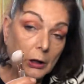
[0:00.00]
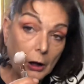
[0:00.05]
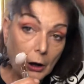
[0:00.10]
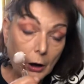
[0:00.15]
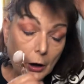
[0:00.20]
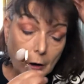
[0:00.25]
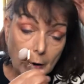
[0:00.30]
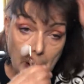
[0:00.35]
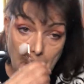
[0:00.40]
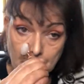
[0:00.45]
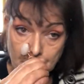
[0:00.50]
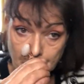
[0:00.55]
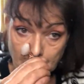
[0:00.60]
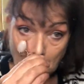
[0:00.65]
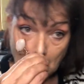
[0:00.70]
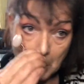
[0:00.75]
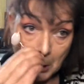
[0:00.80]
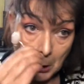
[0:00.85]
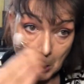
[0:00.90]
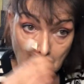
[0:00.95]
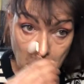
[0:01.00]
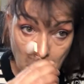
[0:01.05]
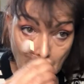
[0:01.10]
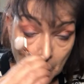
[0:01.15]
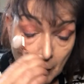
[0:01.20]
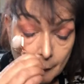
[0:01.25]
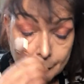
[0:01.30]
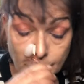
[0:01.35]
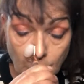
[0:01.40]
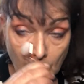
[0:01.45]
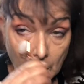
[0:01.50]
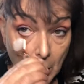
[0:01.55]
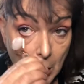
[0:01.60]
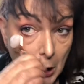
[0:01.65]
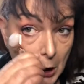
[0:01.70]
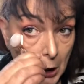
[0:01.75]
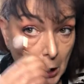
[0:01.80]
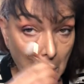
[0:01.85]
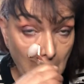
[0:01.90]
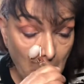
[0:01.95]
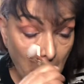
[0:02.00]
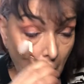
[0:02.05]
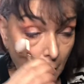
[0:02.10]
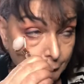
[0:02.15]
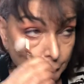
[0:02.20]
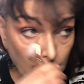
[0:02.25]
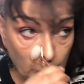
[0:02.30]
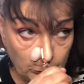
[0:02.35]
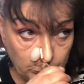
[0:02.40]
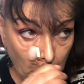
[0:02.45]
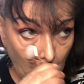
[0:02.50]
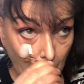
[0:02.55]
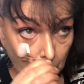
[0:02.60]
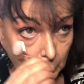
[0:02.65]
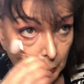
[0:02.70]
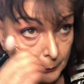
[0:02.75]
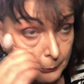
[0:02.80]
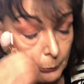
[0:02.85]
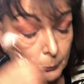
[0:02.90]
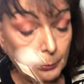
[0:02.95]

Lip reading: I've got a roller.